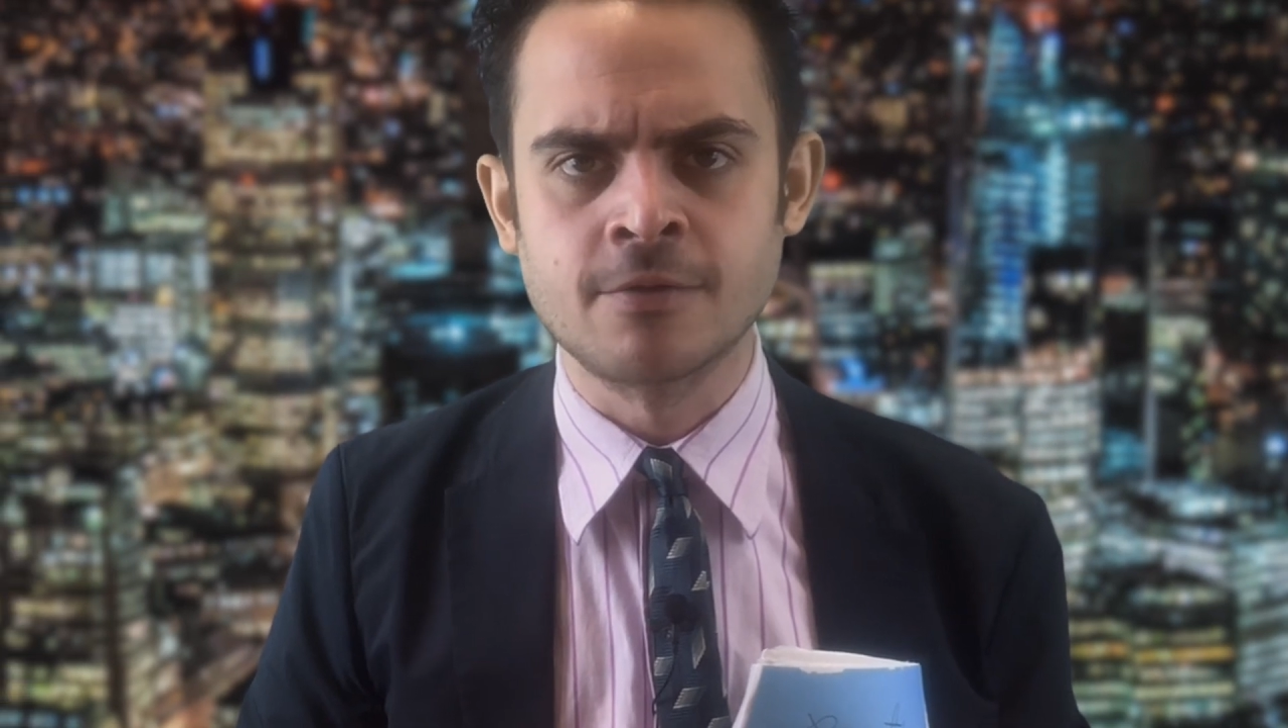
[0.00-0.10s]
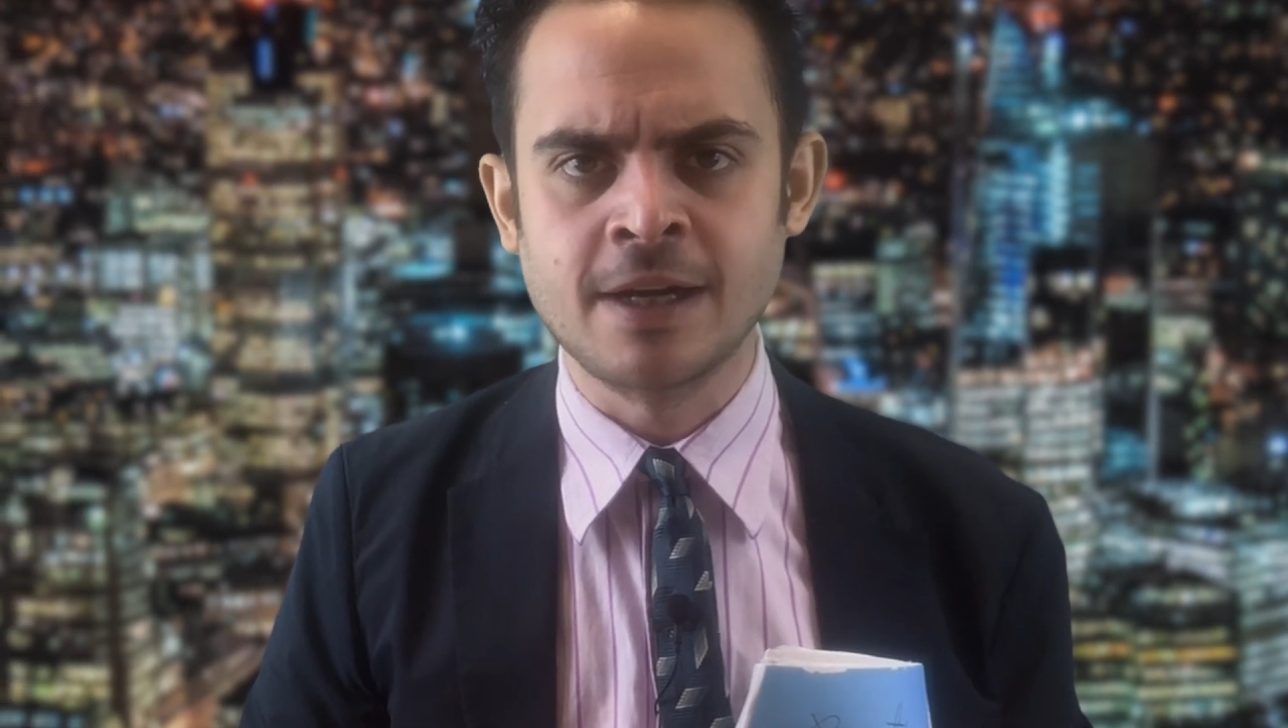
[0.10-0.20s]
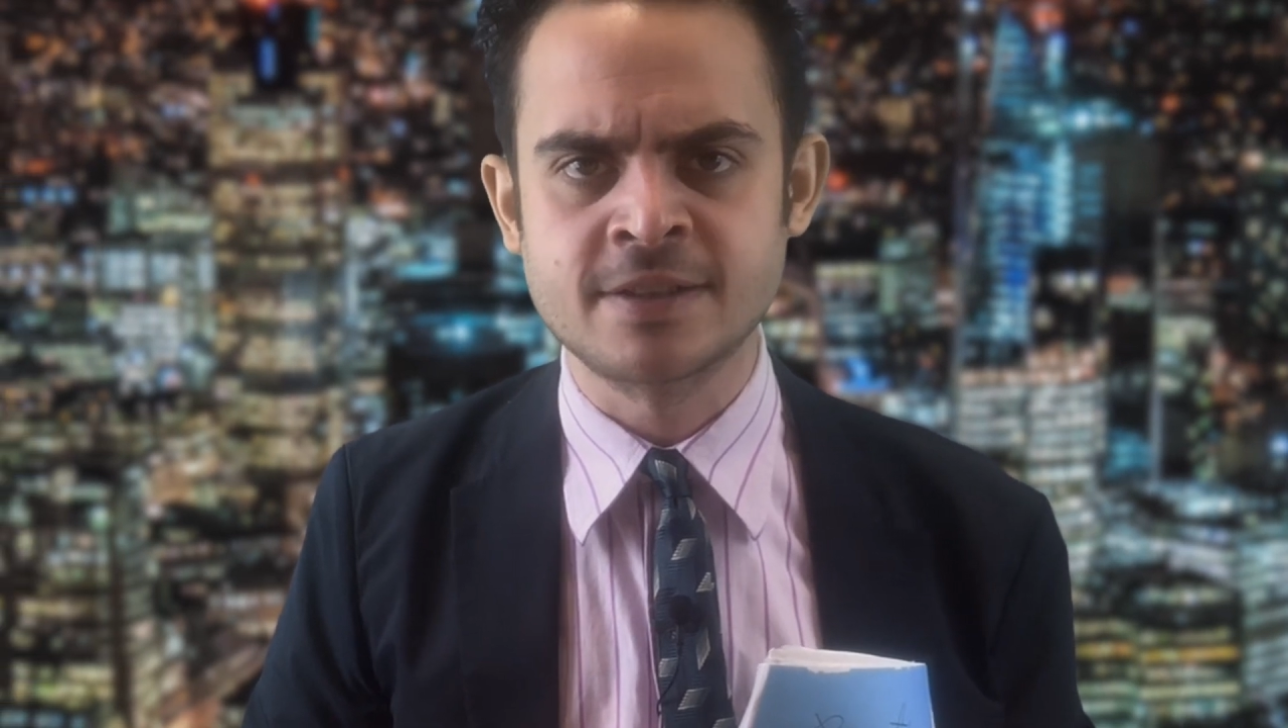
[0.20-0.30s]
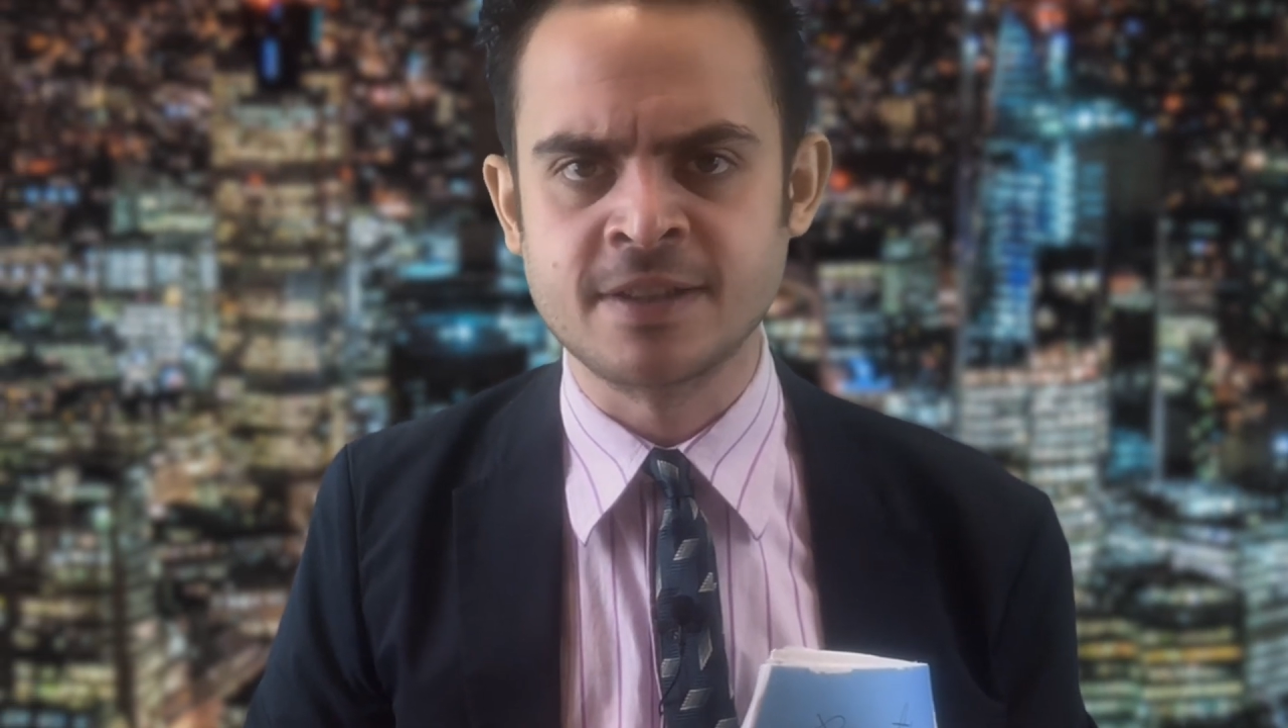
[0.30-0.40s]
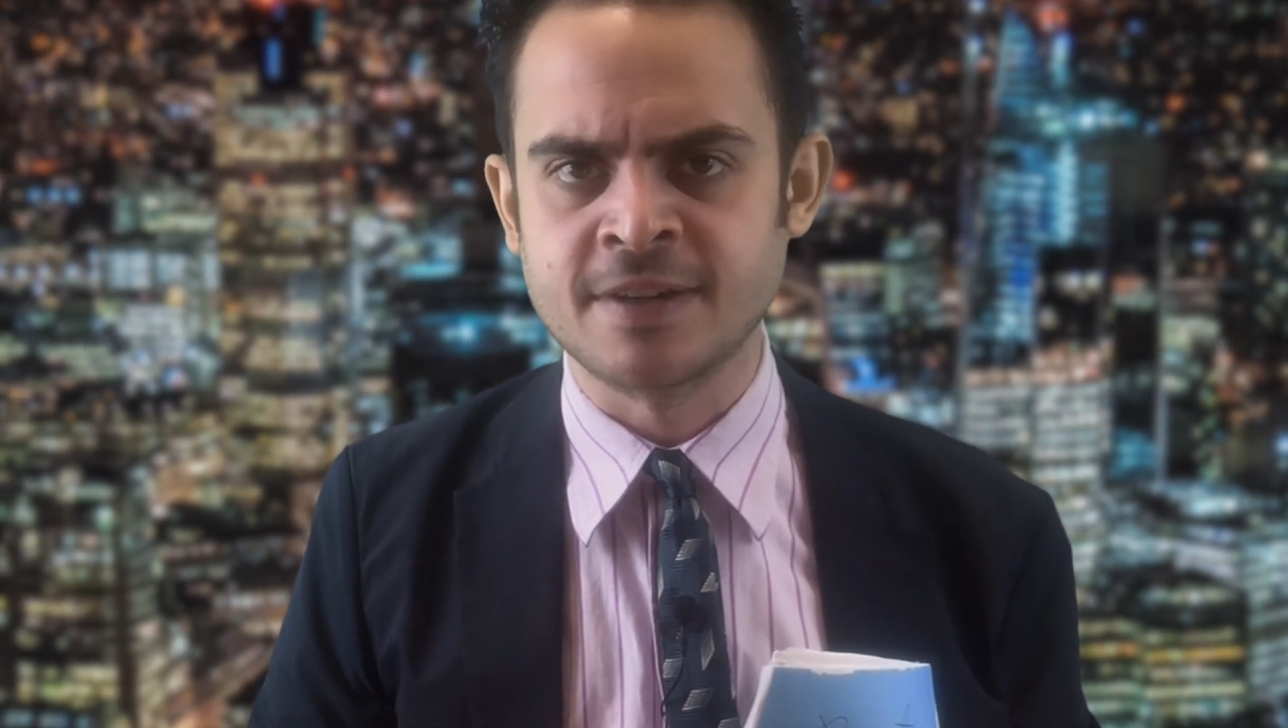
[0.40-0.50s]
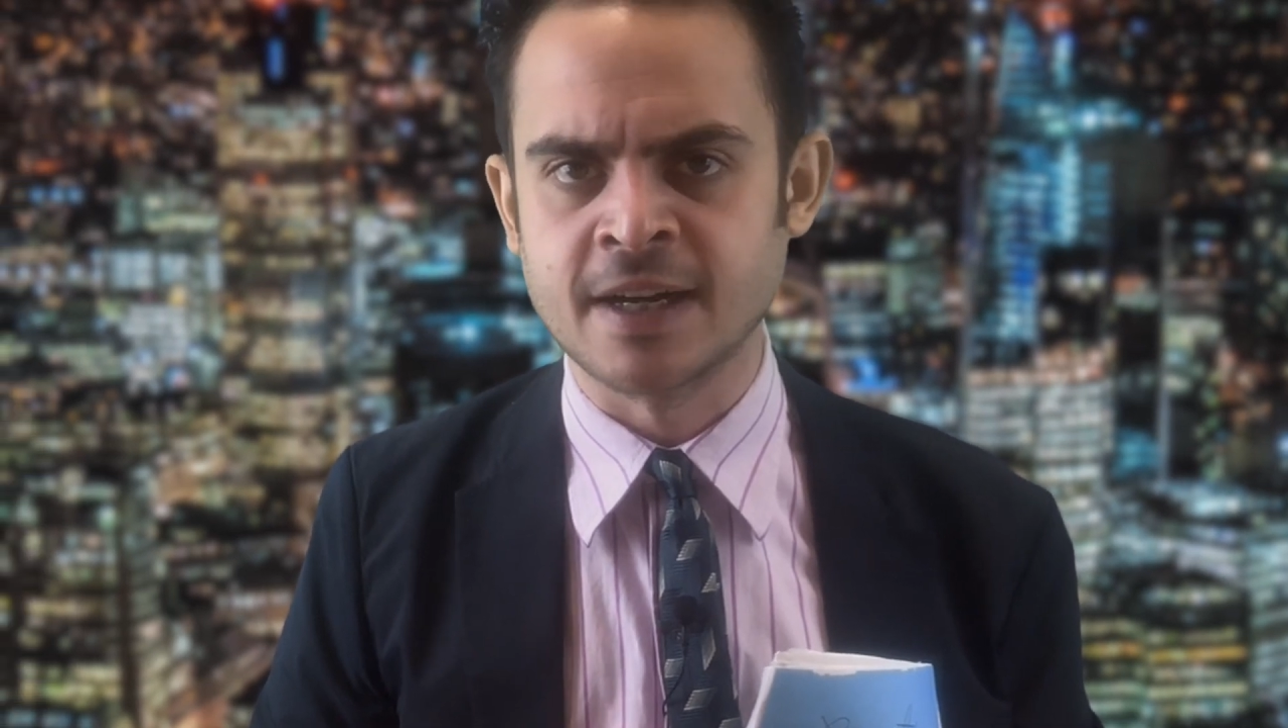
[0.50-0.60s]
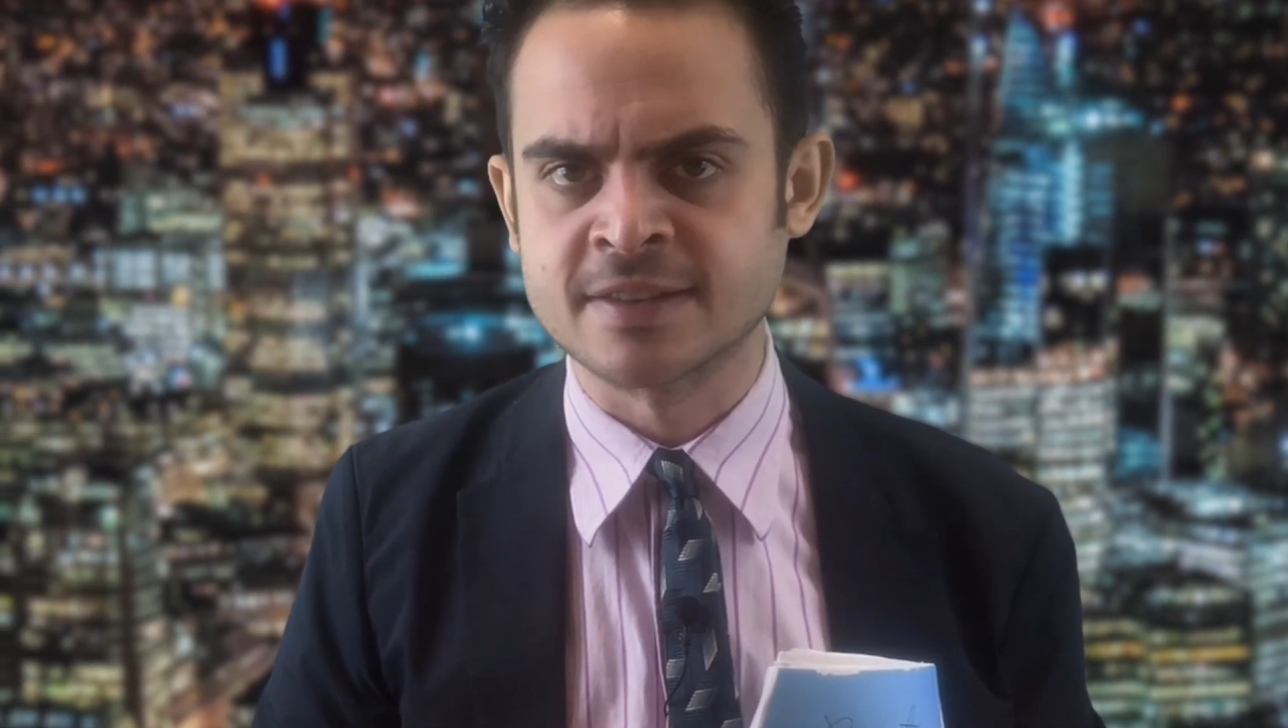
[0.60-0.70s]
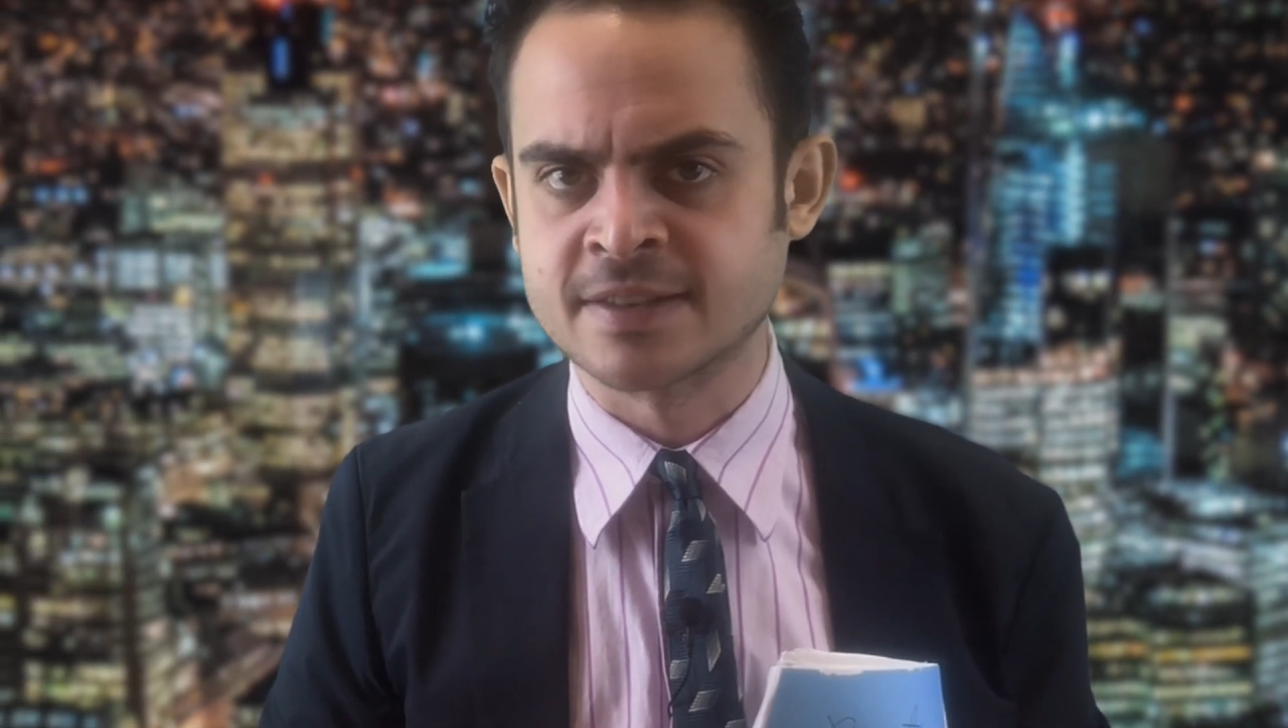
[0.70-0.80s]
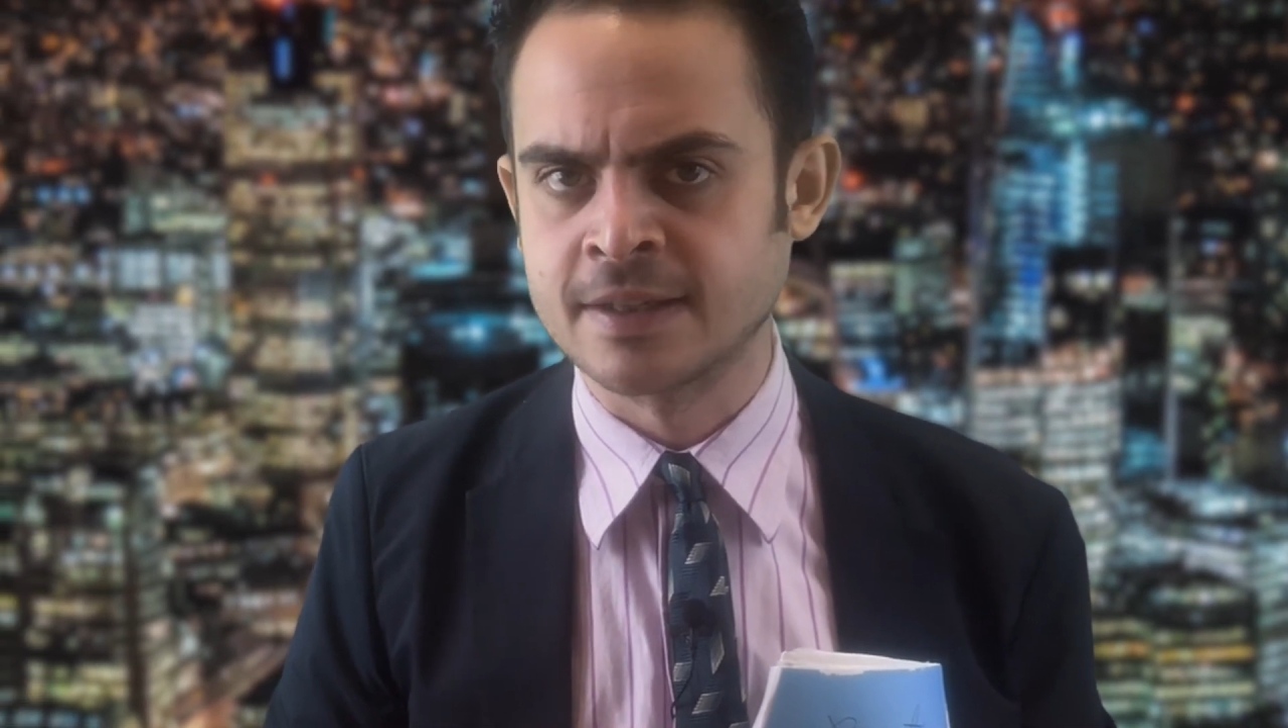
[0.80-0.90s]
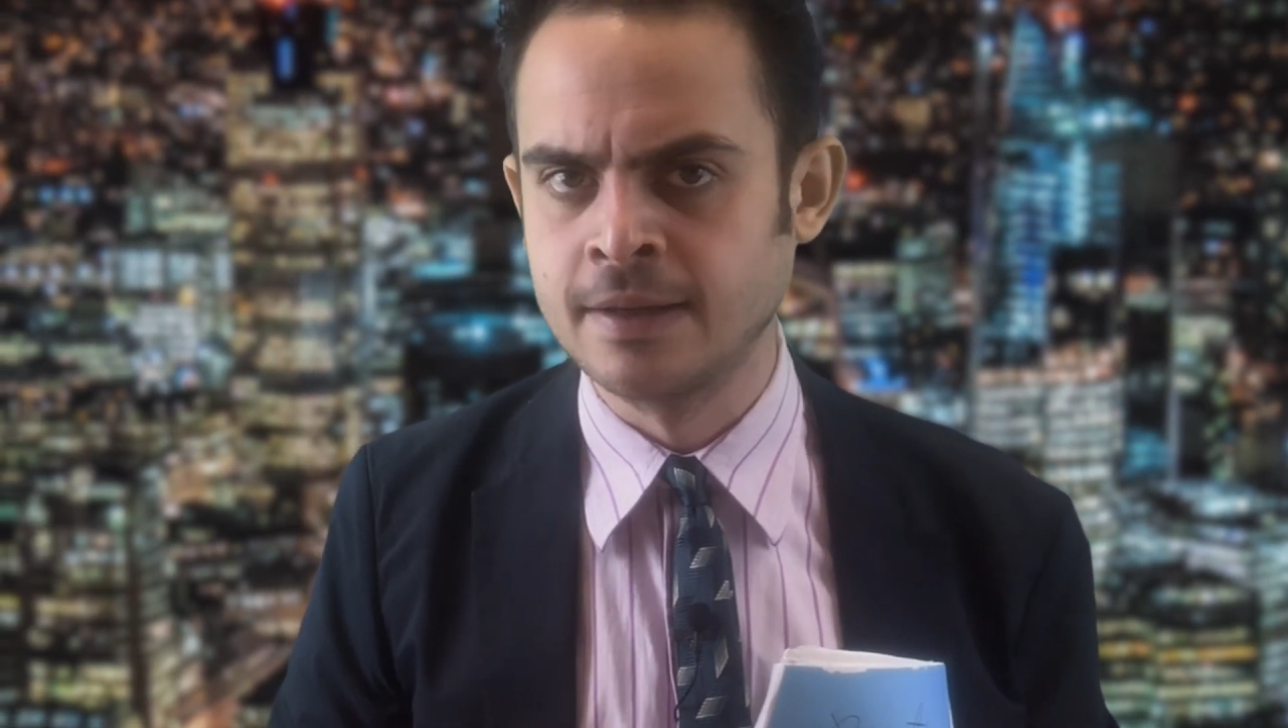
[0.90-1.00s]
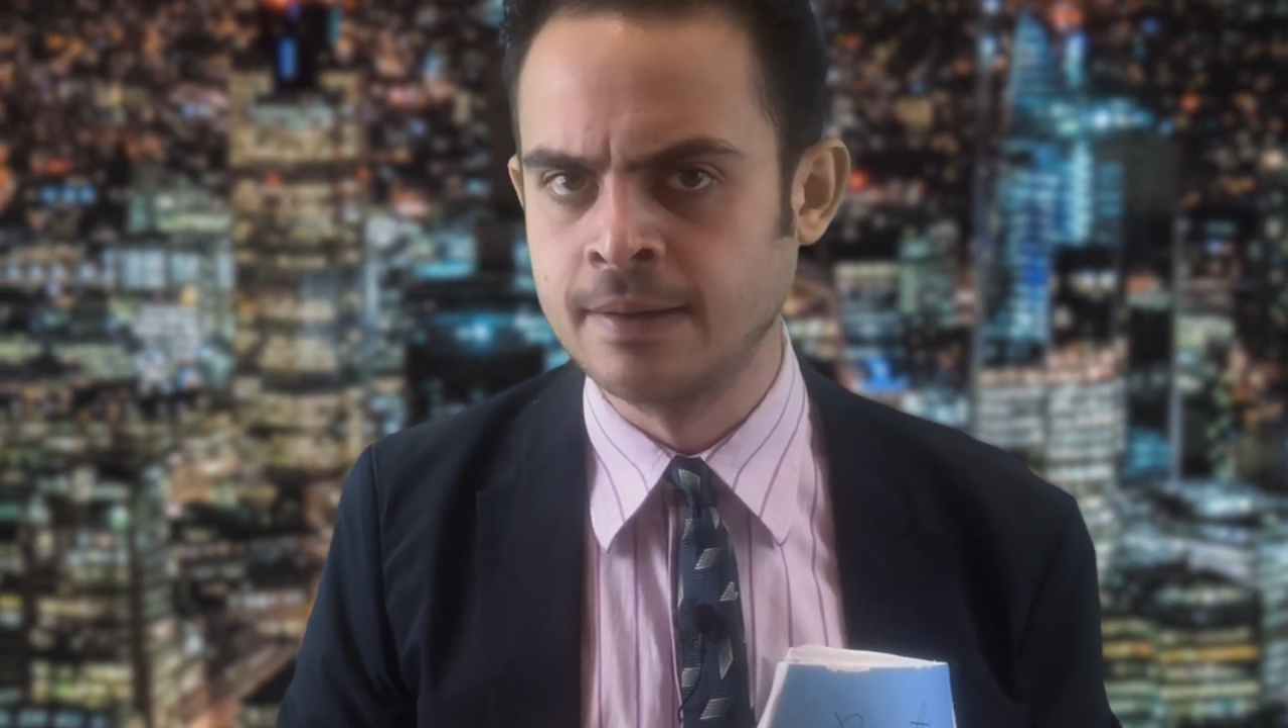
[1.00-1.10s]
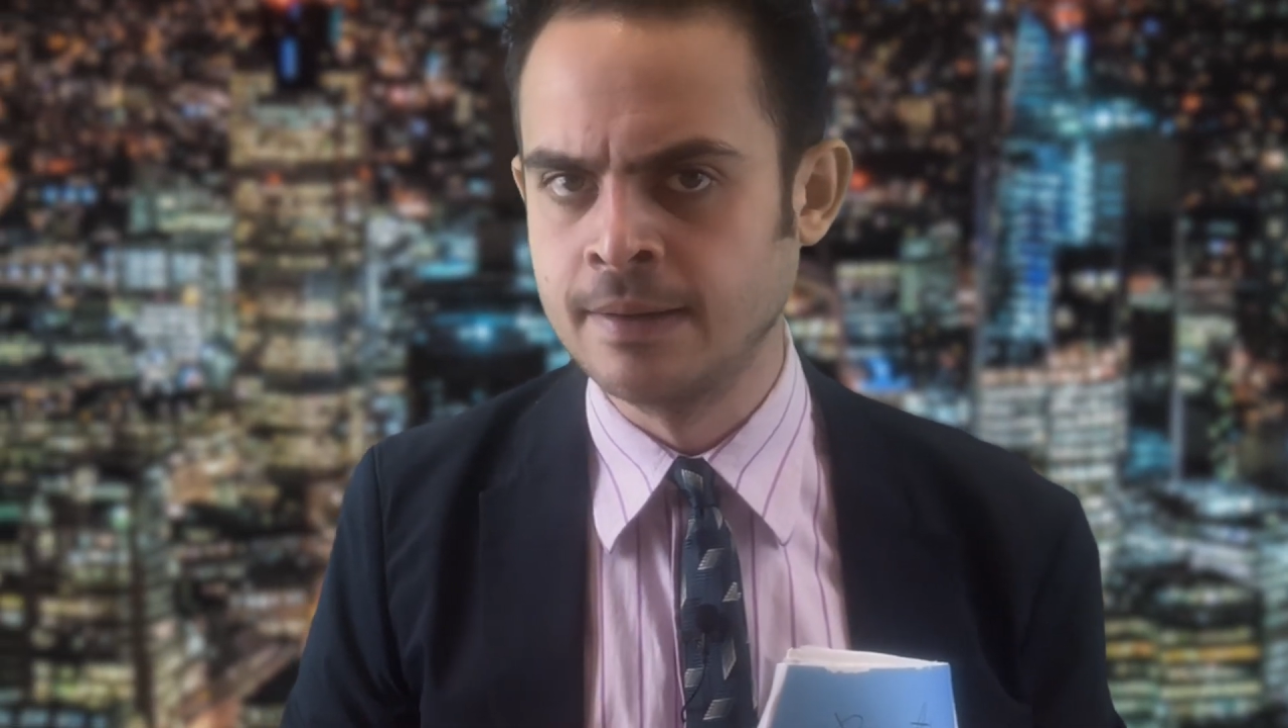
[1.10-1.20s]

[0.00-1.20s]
rest of us?